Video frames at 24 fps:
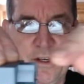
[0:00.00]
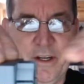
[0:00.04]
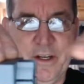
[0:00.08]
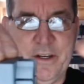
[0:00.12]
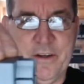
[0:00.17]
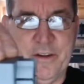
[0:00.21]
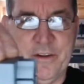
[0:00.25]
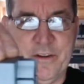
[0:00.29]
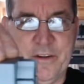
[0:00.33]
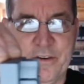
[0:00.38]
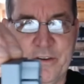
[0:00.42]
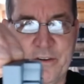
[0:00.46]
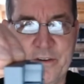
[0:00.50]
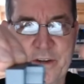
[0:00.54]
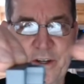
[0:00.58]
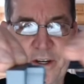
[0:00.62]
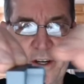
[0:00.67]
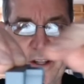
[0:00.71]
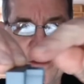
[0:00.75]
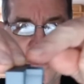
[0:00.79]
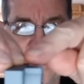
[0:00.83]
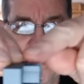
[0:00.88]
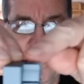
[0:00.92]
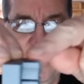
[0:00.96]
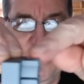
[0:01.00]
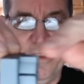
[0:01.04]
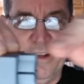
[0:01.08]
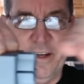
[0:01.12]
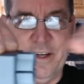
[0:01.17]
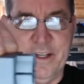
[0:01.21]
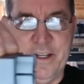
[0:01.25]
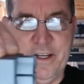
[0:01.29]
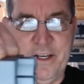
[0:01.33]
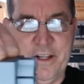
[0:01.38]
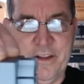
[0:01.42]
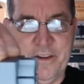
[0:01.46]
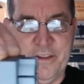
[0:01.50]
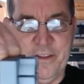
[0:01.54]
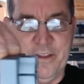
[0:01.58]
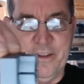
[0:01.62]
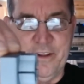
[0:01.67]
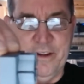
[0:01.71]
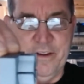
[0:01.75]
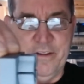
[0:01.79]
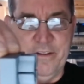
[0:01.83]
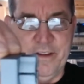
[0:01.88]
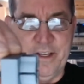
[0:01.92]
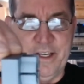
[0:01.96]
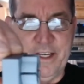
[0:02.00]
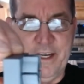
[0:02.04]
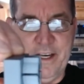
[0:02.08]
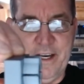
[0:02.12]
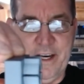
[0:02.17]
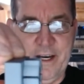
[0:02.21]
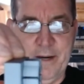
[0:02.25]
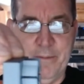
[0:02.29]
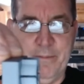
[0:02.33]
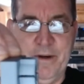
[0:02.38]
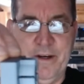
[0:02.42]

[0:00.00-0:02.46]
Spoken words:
the strength and the length of the tab.